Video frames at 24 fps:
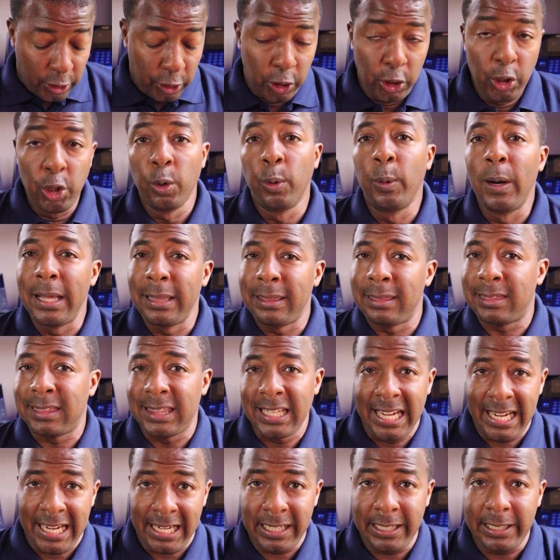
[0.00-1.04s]
You would
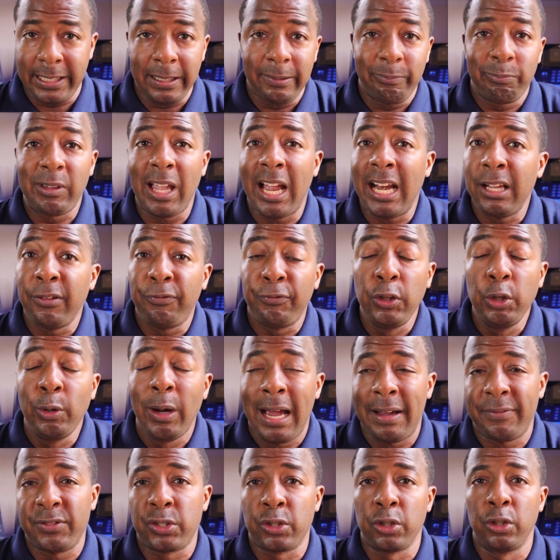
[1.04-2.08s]
think that if you
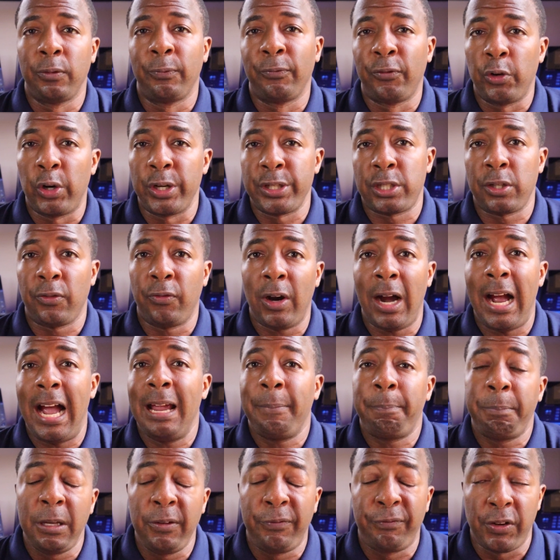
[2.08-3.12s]
have Zoom voice over
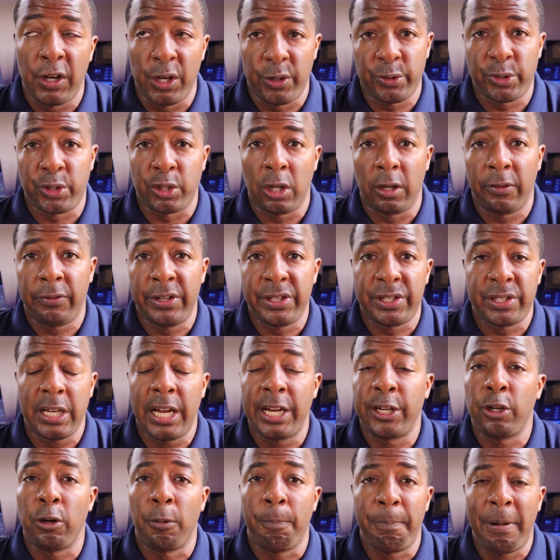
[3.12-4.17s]
IP phone service
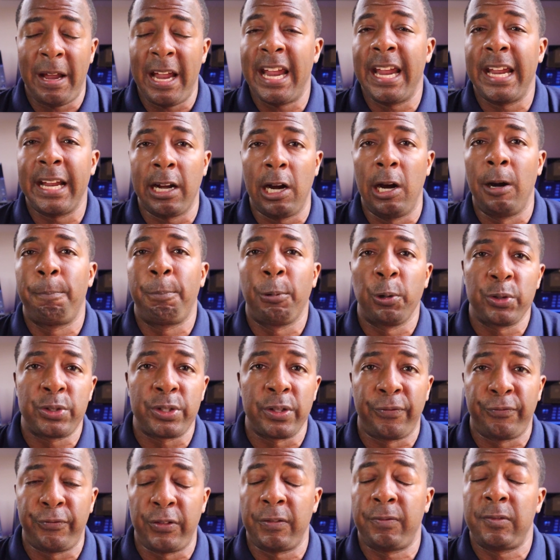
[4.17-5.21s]
and you're paying
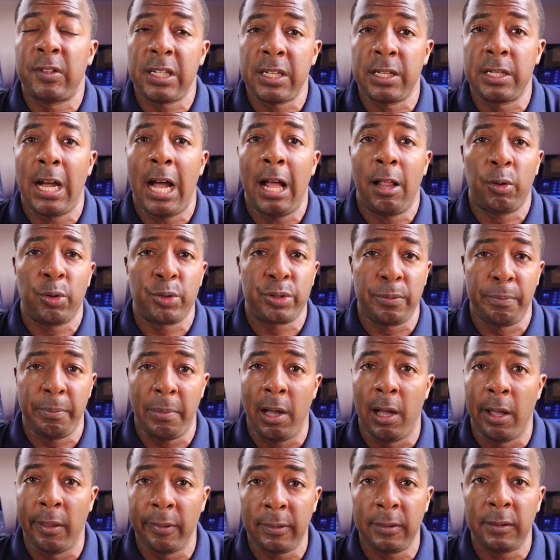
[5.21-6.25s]
upwards of $15 a
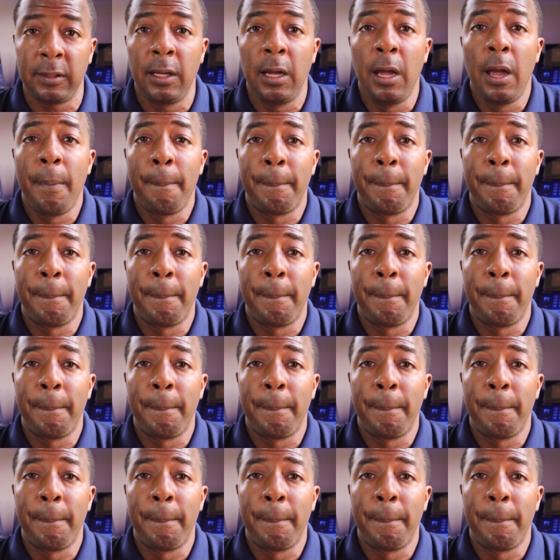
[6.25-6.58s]
month